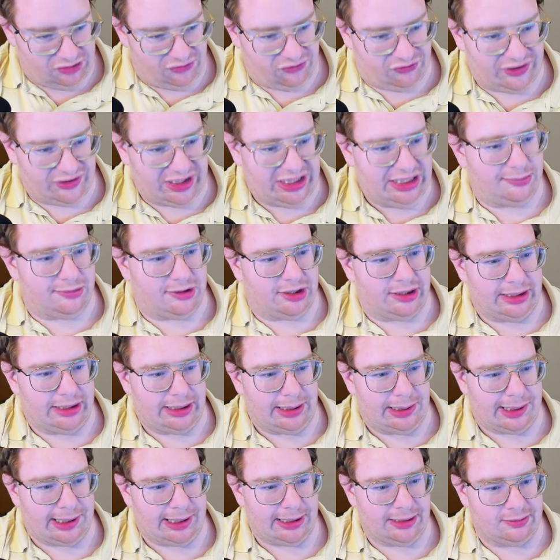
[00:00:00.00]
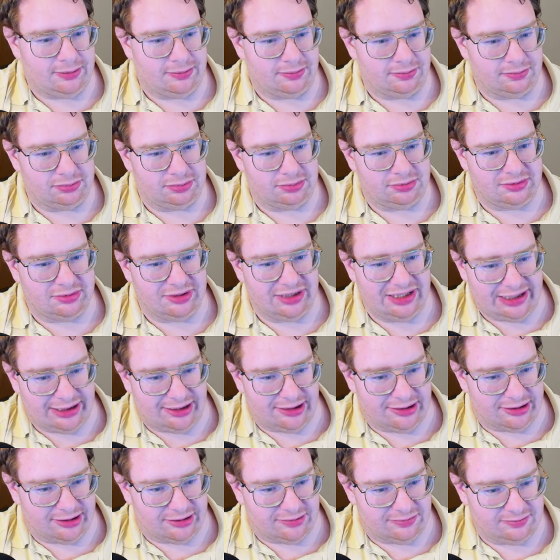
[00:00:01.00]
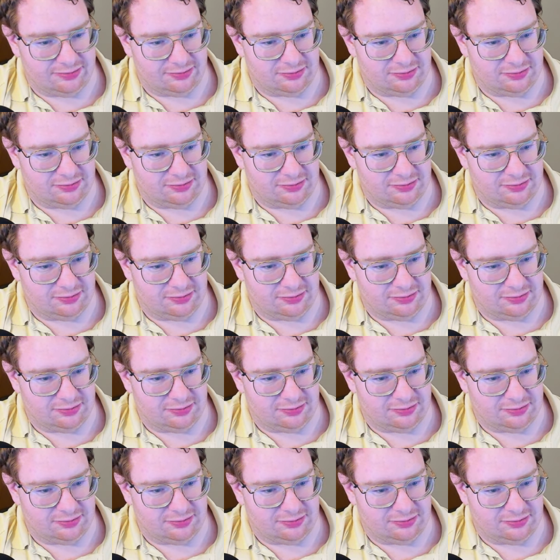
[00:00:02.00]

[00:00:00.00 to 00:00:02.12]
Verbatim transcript: families that are